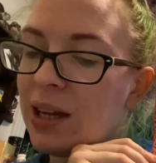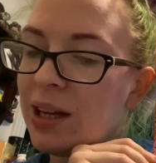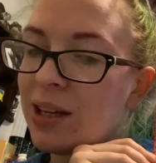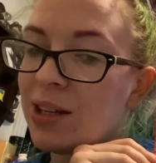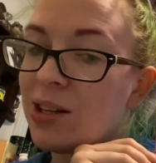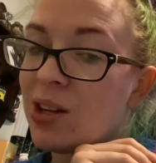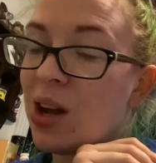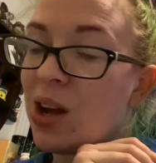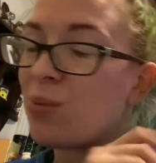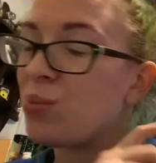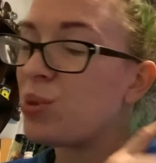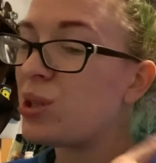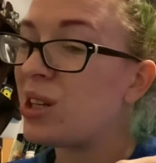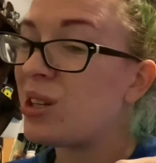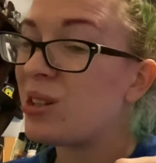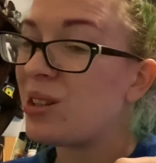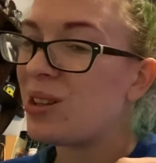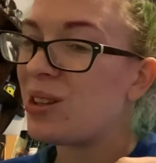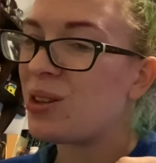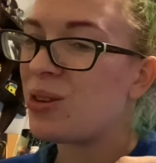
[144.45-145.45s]
Not
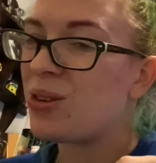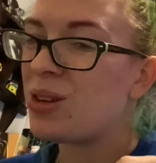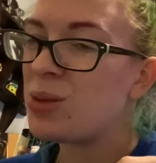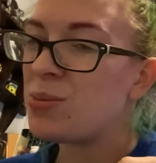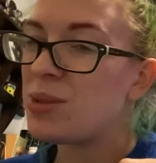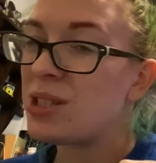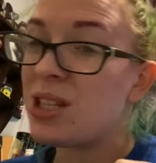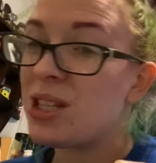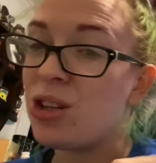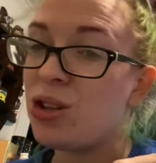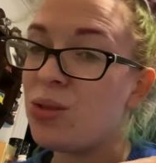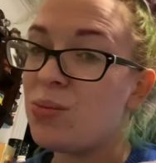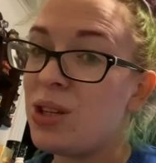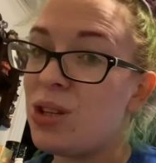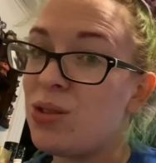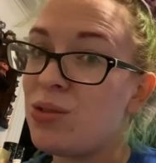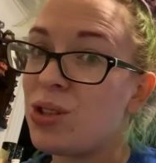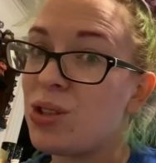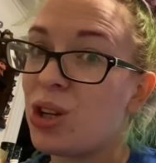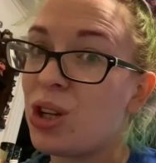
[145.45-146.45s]
particularly Christmassy, could be
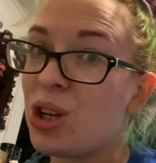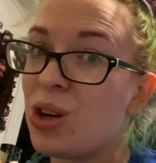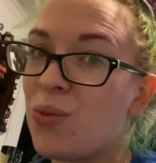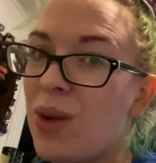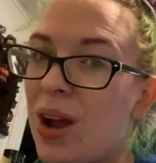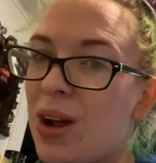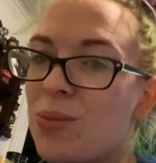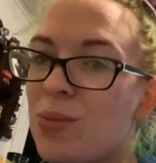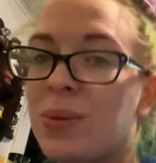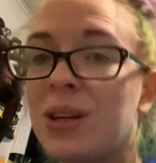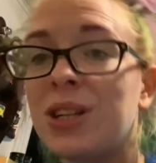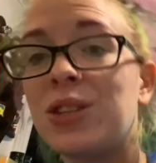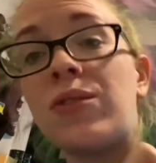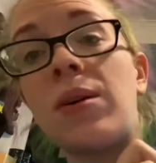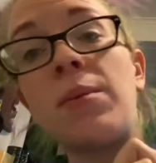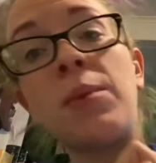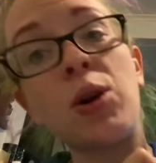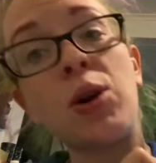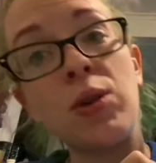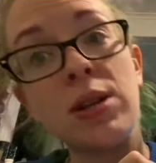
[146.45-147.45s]
used all year round, but it's from
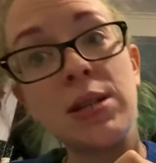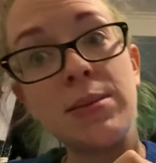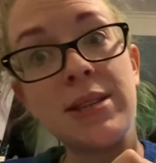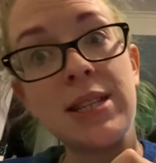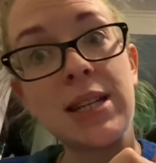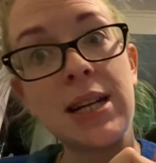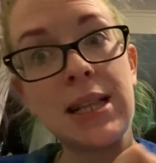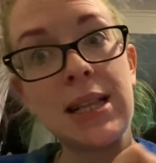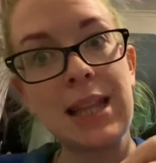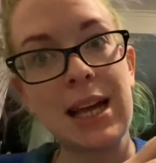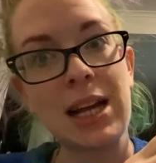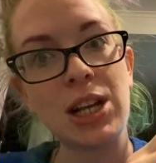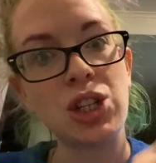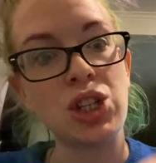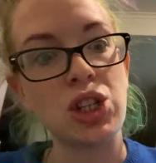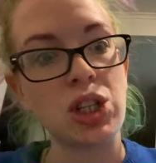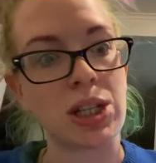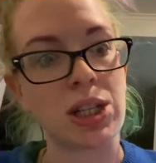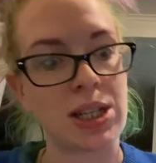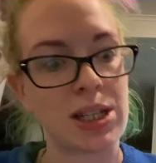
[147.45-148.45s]
a Christmas
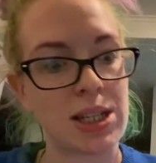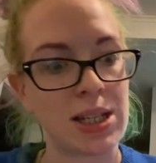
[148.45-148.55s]
collection.